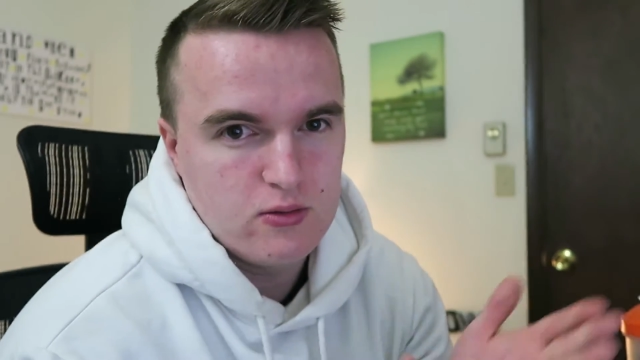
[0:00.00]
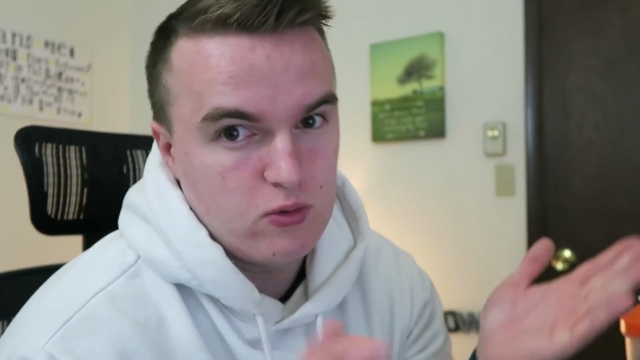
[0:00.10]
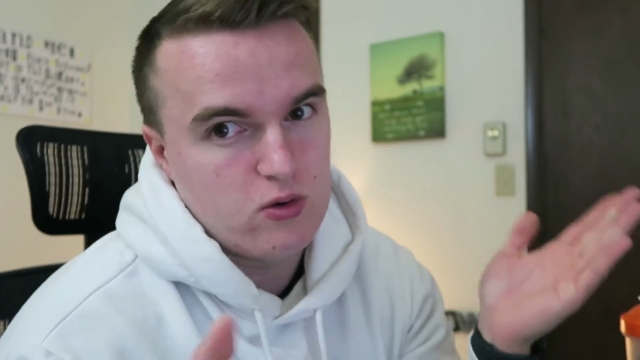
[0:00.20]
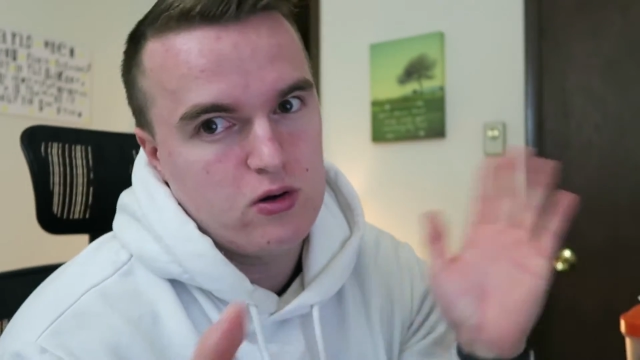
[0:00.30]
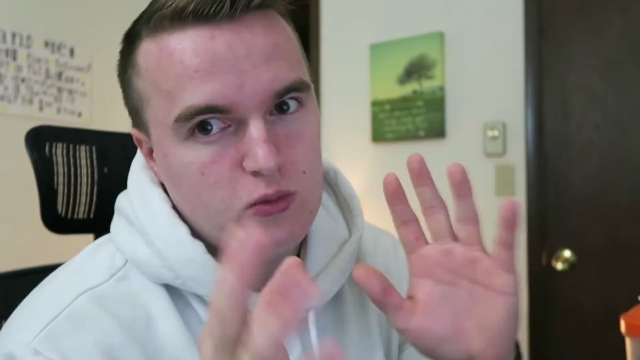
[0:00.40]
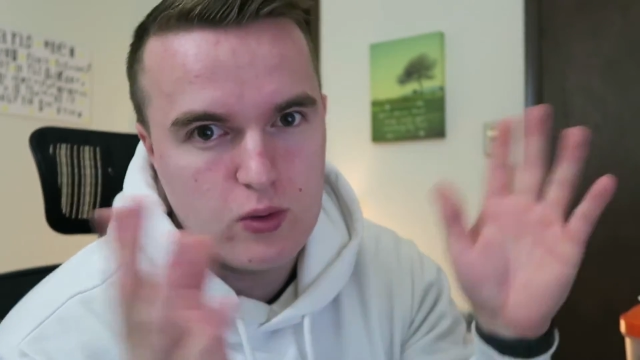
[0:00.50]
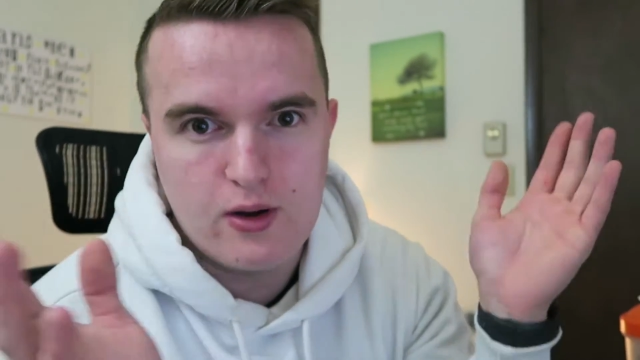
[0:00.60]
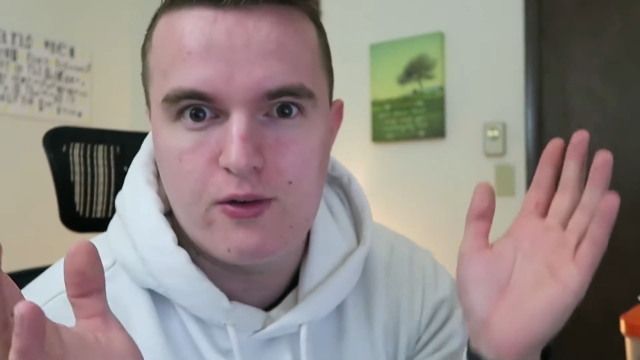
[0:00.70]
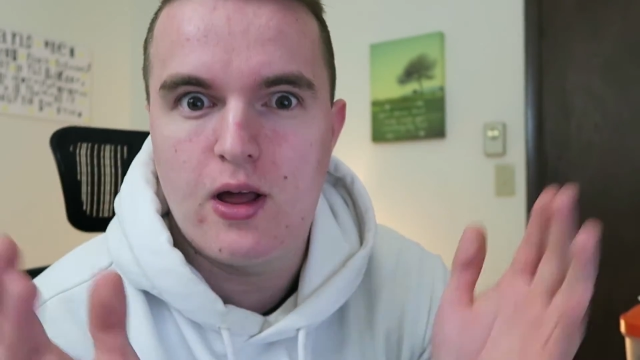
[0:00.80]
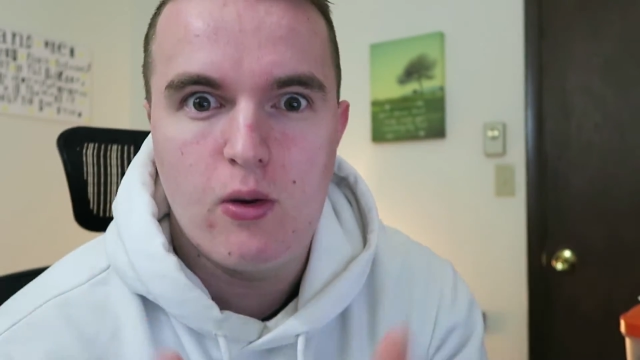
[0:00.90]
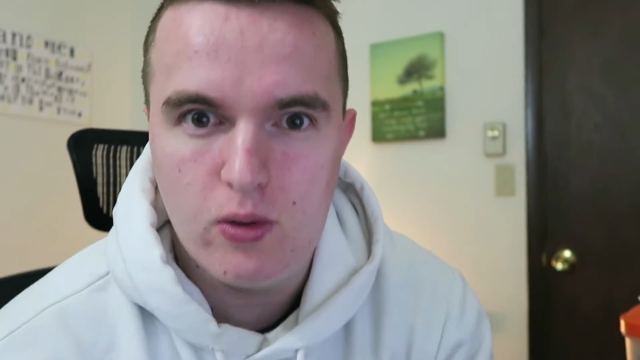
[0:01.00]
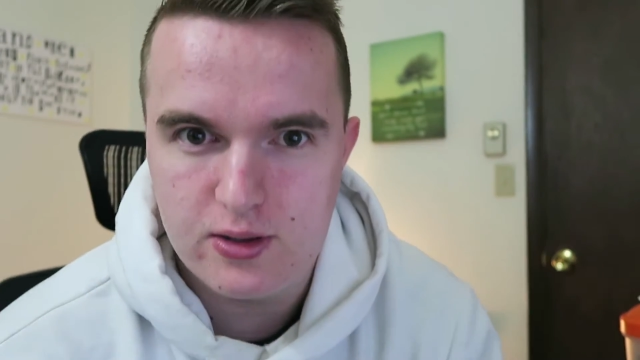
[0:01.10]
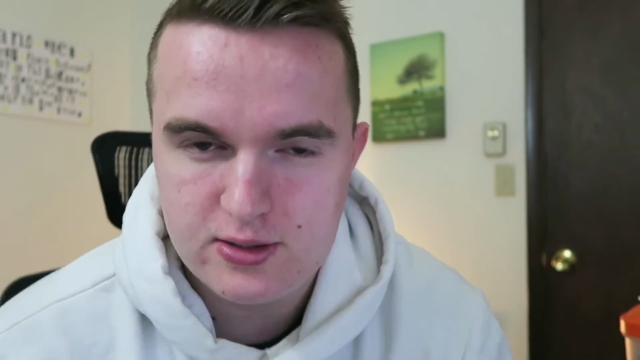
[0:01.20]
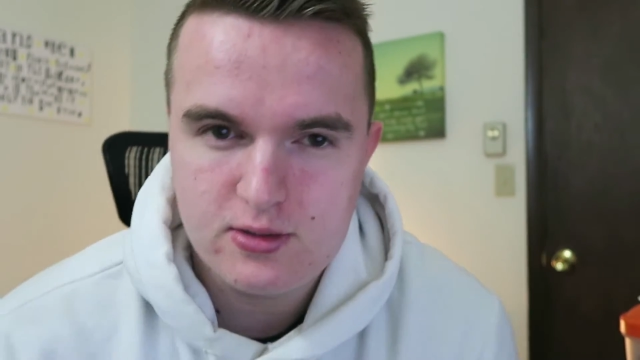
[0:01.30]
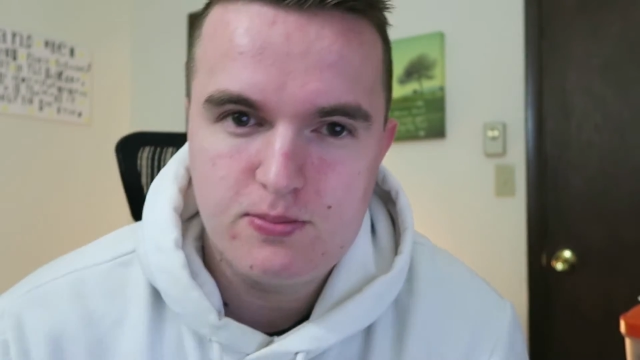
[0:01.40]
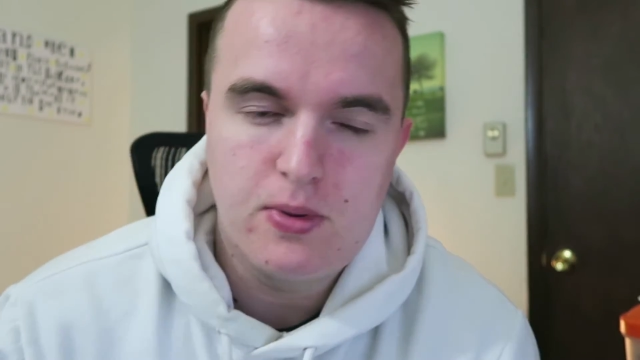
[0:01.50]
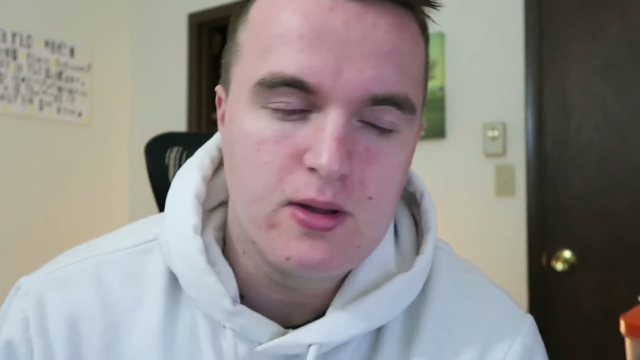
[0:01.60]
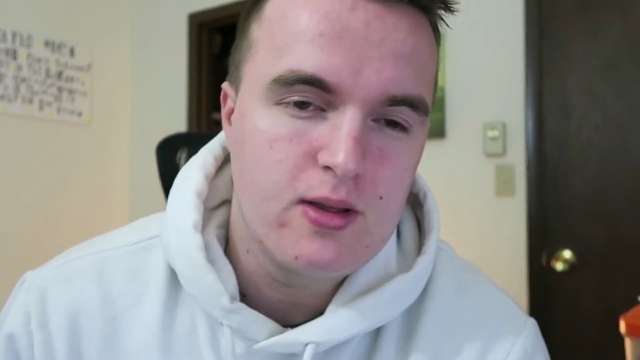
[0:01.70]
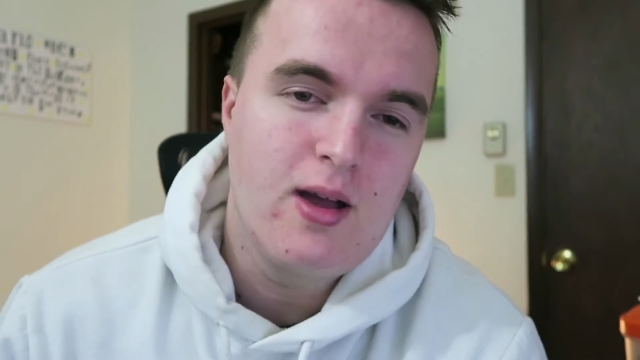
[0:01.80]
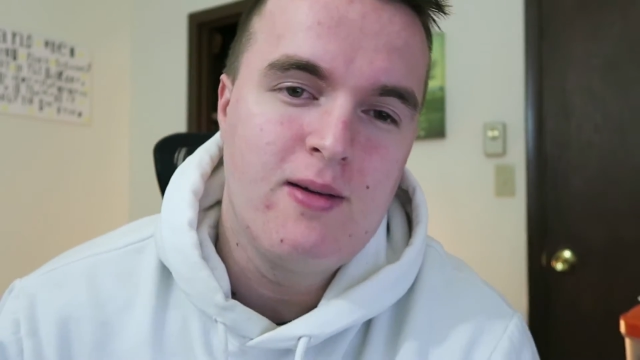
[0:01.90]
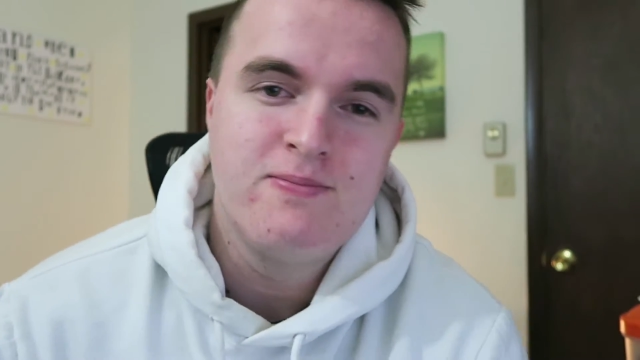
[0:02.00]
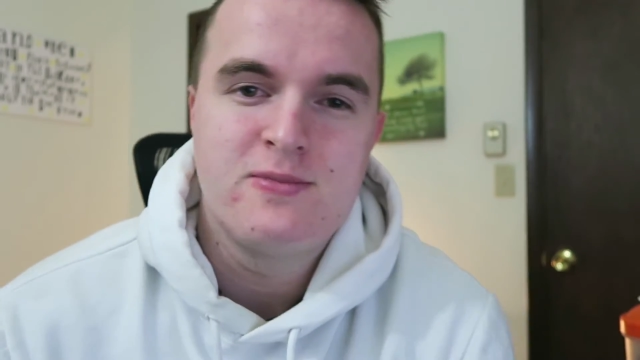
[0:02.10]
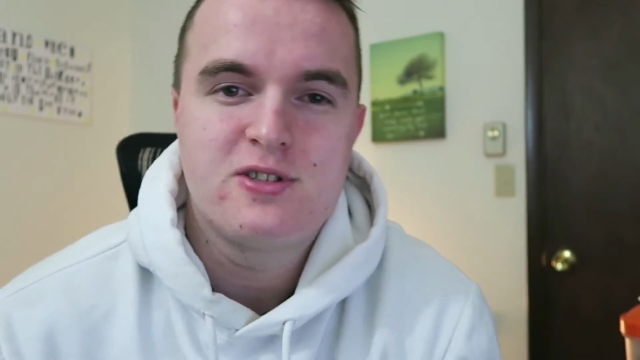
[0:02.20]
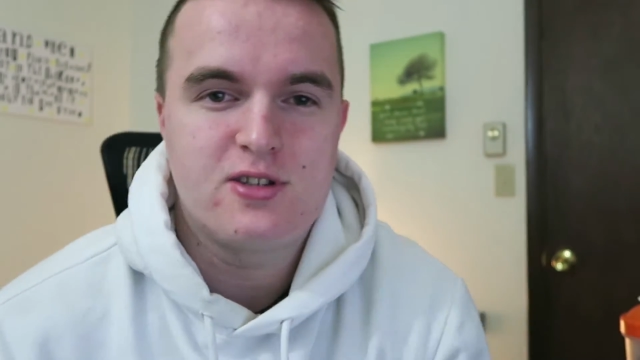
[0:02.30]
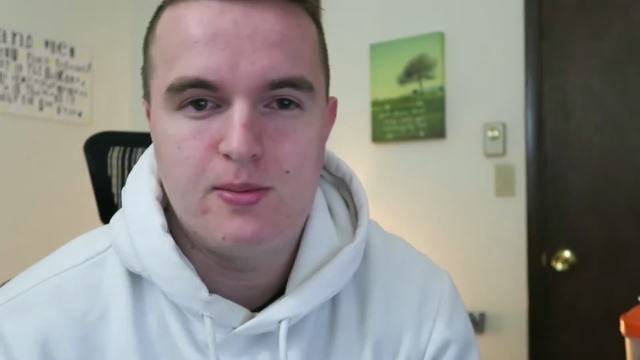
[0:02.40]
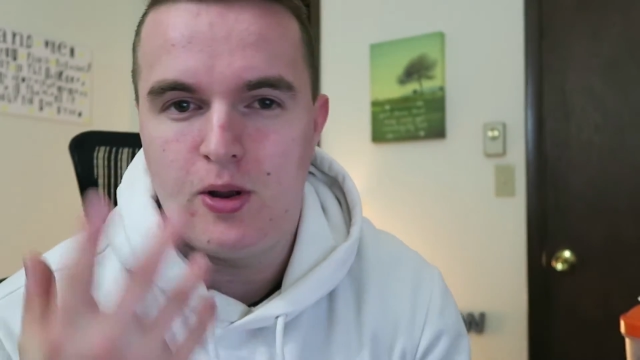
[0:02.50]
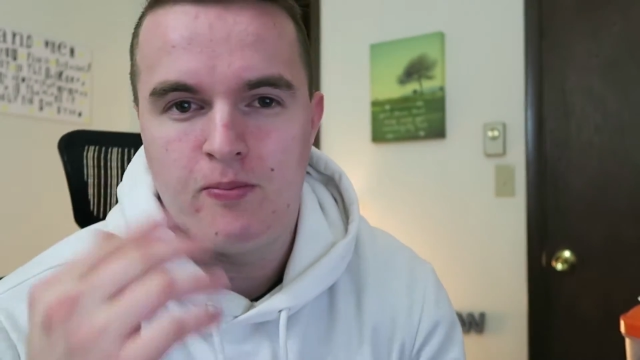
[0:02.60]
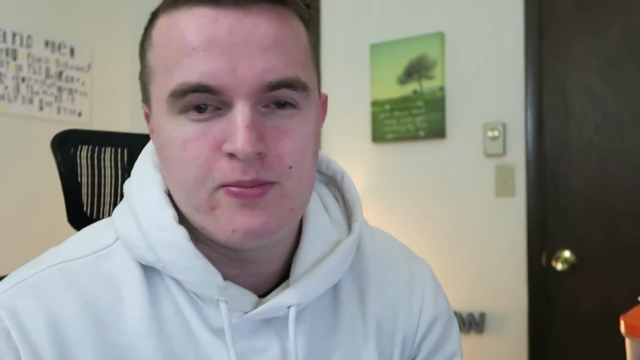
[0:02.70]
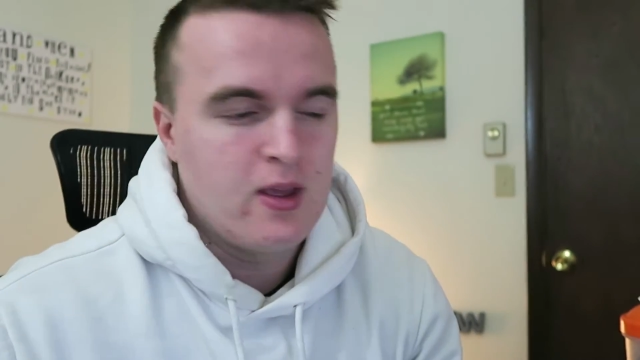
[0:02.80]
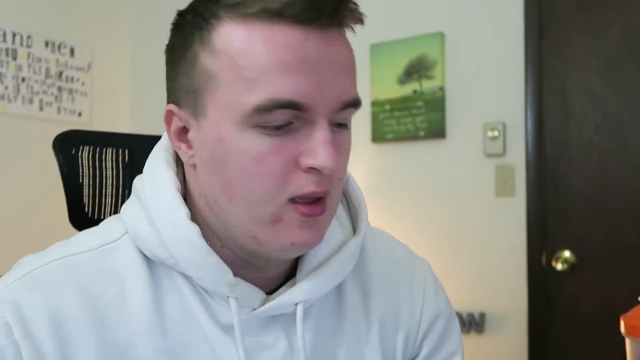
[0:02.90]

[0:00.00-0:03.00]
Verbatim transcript: or whatever that was. But yeah, just let me know.